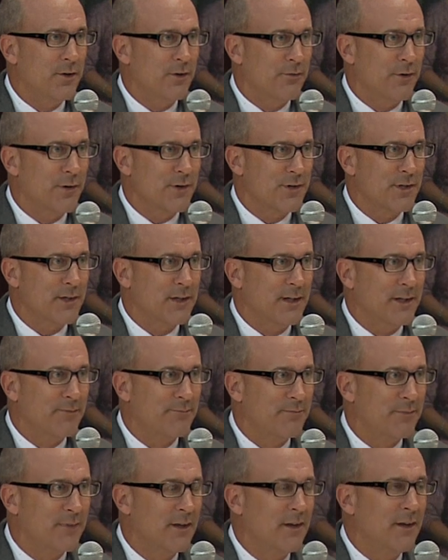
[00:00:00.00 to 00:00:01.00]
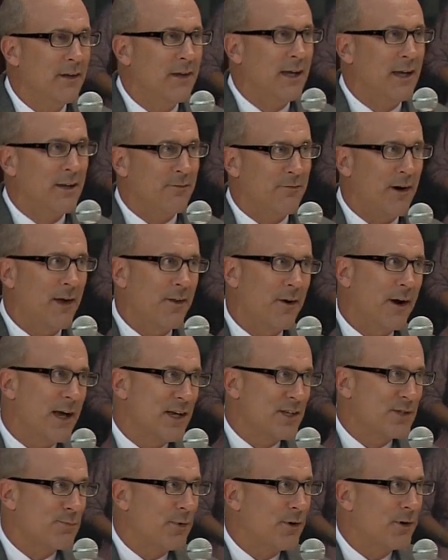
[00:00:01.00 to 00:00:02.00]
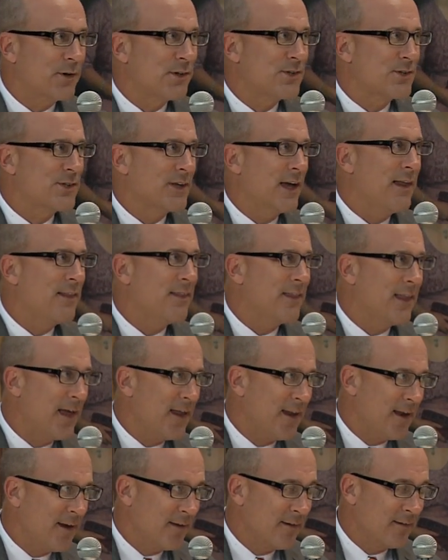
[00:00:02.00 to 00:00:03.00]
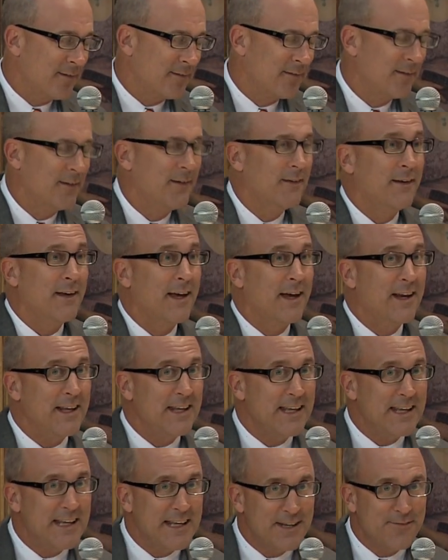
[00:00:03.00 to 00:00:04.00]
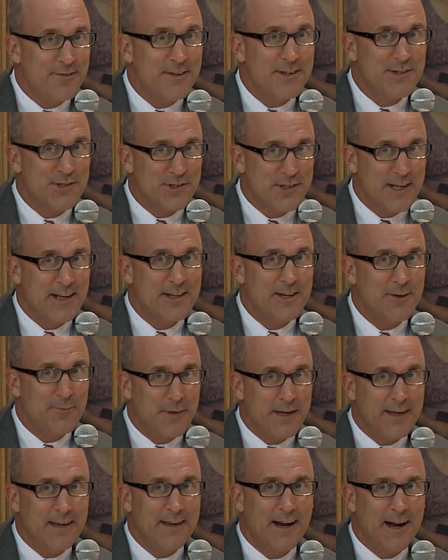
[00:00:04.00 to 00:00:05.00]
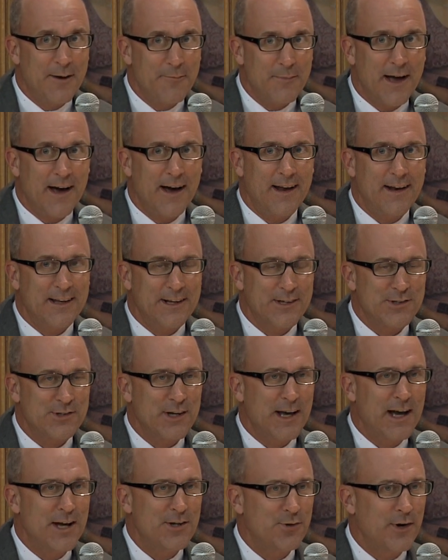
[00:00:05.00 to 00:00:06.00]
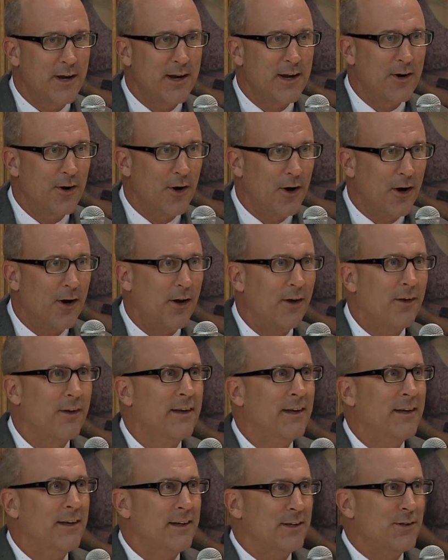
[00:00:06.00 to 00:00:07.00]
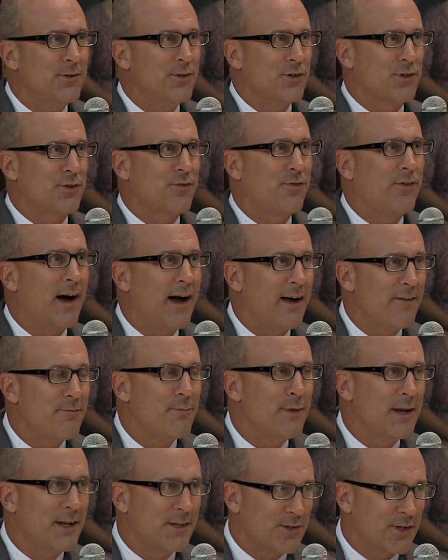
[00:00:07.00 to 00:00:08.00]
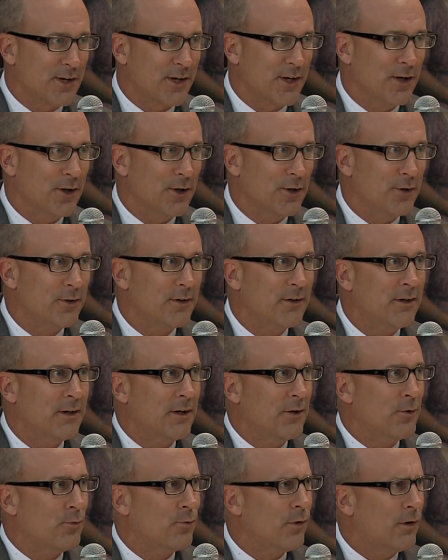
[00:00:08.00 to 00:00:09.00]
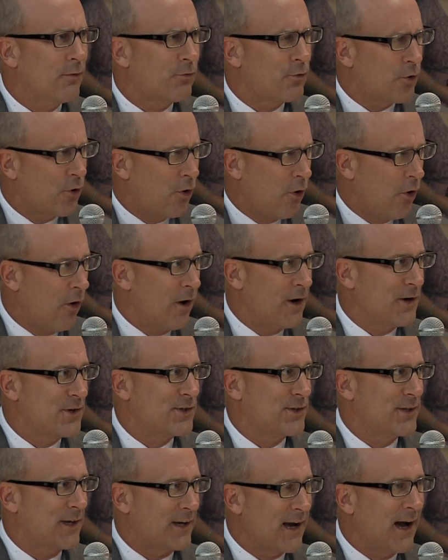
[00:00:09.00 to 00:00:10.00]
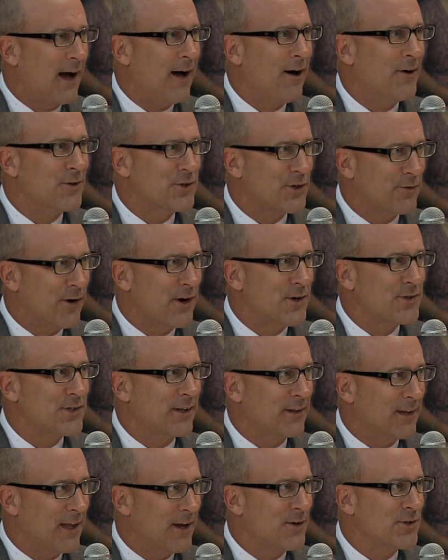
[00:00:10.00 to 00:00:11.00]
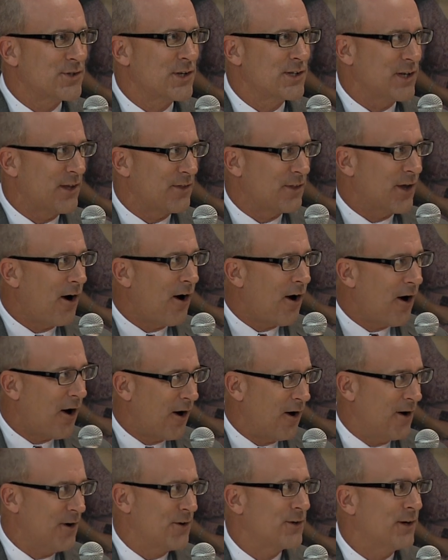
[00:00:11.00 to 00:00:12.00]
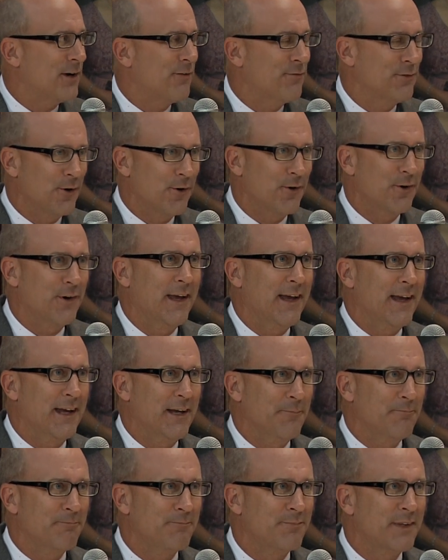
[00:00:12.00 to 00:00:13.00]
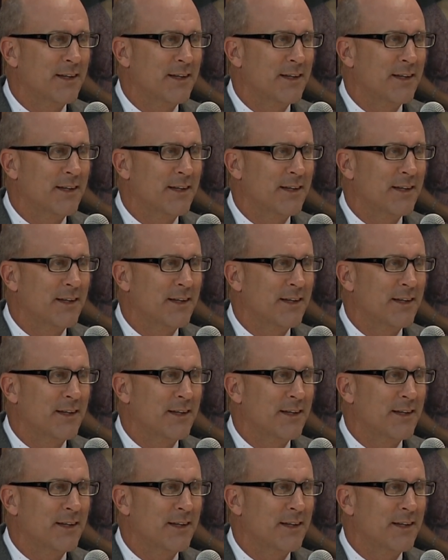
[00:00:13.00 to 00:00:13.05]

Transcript: university. And Father Hesburgh said then, and he even said to me, and I'm not exaggerating at all, just five minutes ago, "Well, of course the College of Arts and Letters is at the heart of Notre Dame.